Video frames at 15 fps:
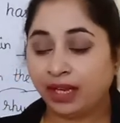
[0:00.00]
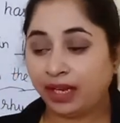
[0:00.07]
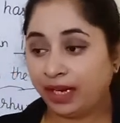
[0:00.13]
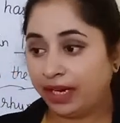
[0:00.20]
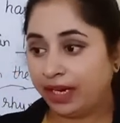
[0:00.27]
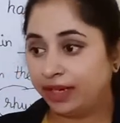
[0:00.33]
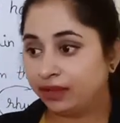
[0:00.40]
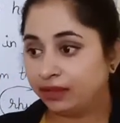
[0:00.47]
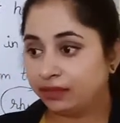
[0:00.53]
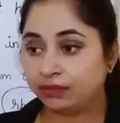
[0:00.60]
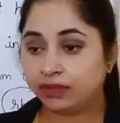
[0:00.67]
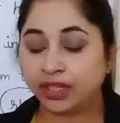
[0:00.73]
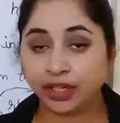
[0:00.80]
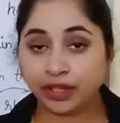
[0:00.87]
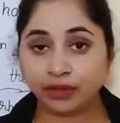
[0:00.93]
And
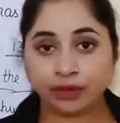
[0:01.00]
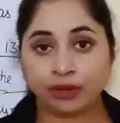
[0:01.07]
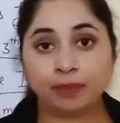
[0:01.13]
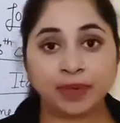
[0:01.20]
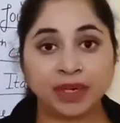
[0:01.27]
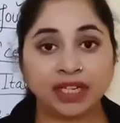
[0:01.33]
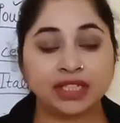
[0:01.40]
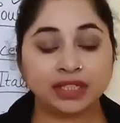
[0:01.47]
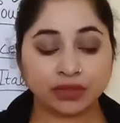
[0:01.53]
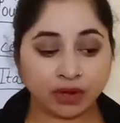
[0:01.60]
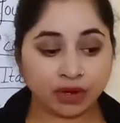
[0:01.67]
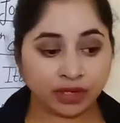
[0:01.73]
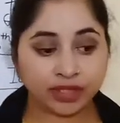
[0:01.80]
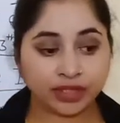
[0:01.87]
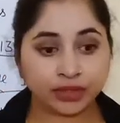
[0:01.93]
the European
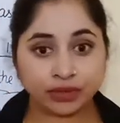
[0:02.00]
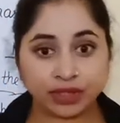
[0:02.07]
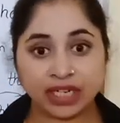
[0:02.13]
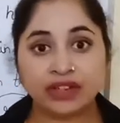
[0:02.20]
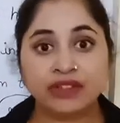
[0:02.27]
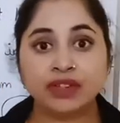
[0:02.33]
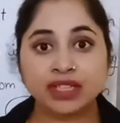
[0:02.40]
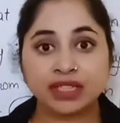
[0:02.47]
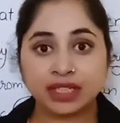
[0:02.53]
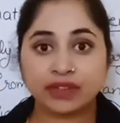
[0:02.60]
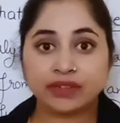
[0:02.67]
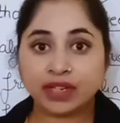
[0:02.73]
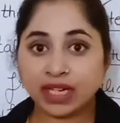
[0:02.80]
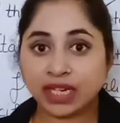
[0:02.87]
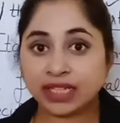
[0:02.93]
scholars took interest in
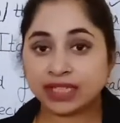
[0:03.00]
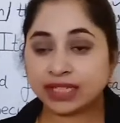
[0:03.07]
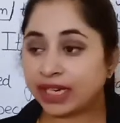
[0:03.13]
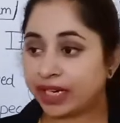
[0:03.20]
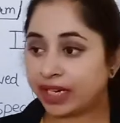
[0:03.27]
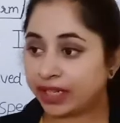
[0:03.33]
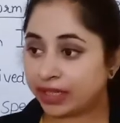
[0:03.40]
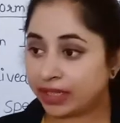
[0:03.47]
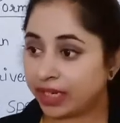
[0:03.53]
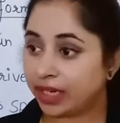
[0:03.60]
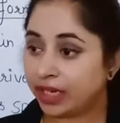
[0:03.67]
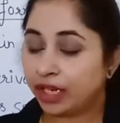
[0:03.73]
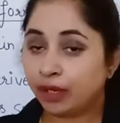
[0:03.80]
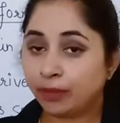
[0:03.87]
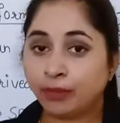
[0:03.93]
Renaissance and
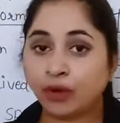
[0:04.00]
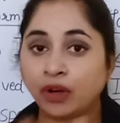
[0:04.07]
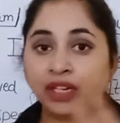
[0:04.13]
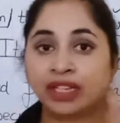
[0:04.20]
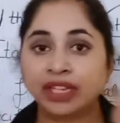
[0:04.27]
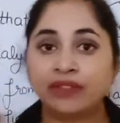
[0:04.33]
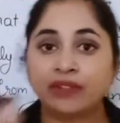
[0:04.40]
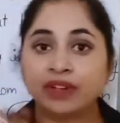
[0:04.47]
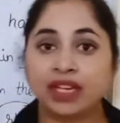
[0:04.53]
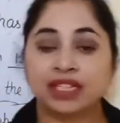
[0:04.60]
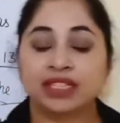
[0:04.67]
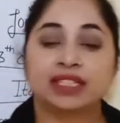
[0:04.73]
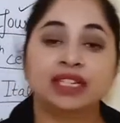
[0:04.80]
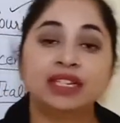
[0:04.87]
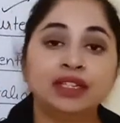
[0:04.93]
they brought that
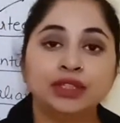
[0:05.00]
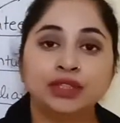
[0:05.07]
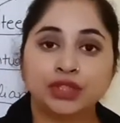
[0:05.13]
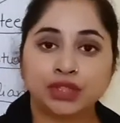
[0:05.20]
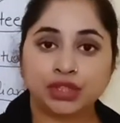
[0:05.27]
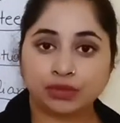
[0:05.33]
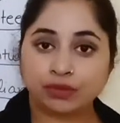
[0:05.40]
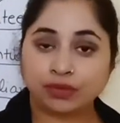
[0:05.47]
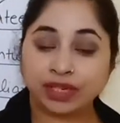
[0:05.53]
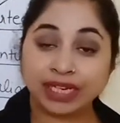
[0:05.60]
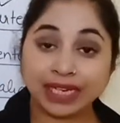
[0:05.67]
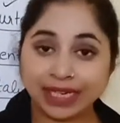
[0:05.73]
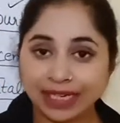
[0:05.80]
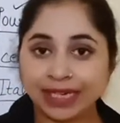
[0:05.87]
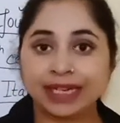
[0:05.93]
Renaissance to
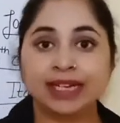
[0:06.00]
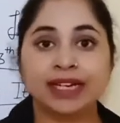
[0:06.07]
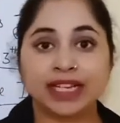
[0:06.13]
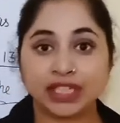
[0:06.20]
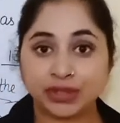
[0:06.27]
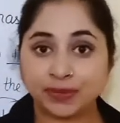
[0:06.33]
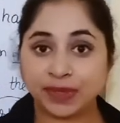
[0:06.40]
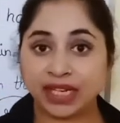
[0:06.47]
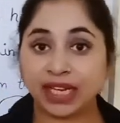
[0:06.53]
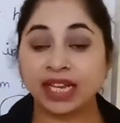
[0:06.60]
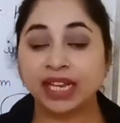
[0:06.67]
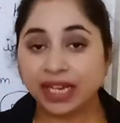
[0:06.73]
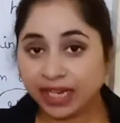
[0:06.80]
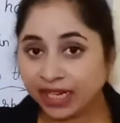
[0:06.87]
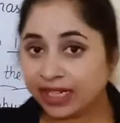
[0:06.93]
England as well.
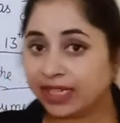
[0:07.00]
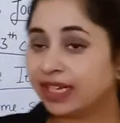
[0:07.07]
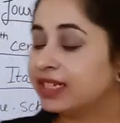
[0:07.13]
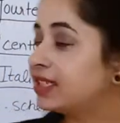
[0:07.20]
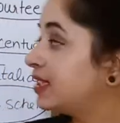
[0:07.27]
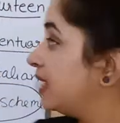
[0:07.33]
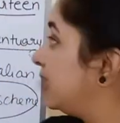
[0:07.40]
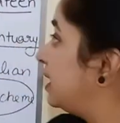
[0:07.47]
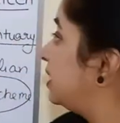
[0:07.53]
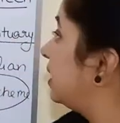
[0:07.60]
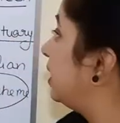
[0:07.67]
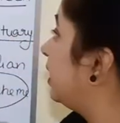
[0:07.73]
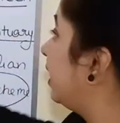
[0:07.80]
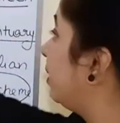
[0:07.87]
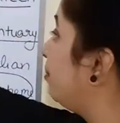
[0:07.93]
And that's the
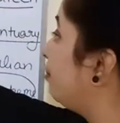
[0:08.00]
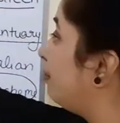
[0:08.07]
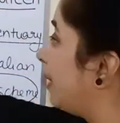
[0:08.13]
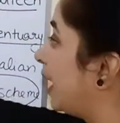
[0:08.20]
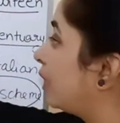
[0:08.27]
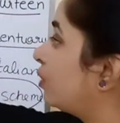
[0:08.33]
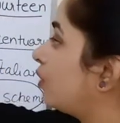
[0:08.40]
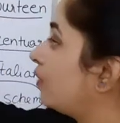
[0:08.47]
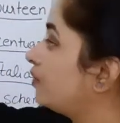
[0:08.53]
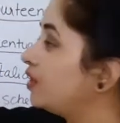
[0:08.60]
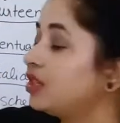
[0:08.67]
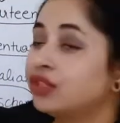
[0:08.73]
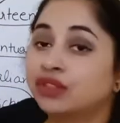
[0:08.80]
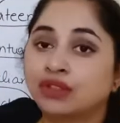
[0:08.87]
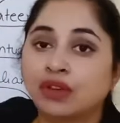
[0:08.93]
reason the impact of
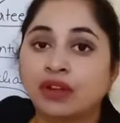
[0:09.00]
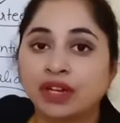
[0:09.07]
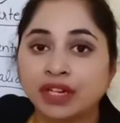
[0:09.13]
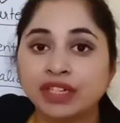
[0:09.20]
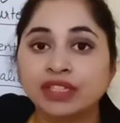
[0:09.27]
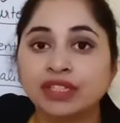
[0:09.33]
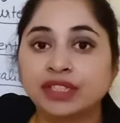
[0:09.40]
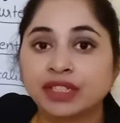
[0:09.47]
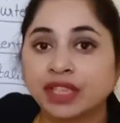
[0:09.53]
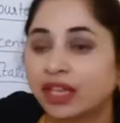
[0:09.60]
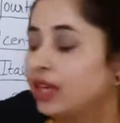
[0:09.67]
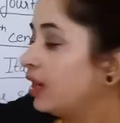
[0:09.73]
these sonnets